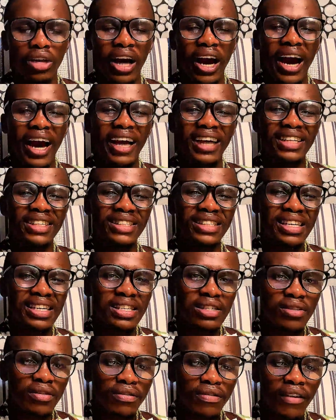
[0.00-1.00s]

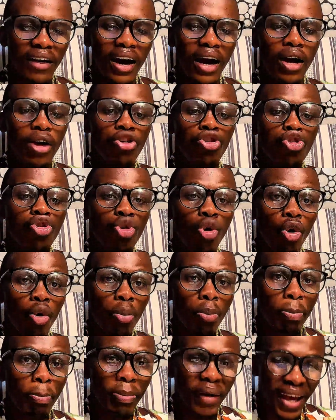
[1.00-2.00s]
identify your
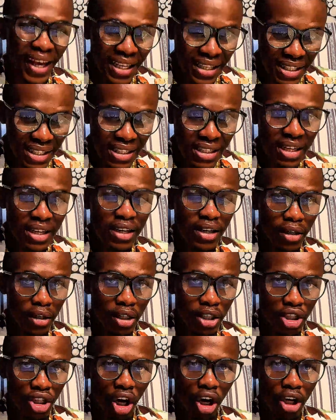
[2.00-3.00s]
best
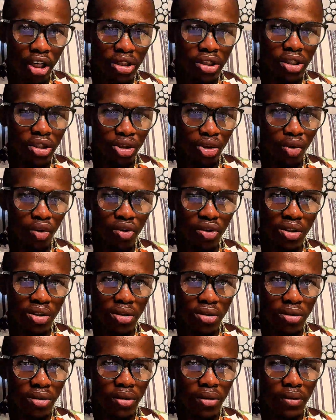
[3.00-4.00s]
retargeting
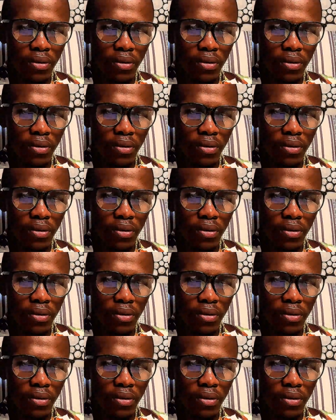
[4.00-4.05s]
sources.